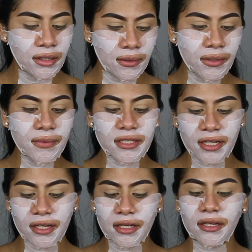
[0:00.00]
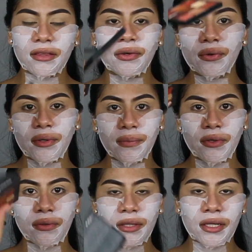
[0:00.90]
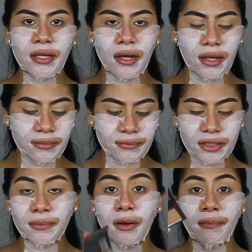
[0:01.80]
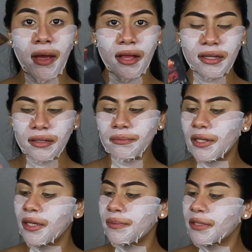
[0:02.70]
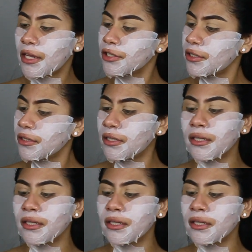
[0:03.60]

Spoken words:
I'm gonna be taking the Huda Beauty small palette, Mini Obsessions.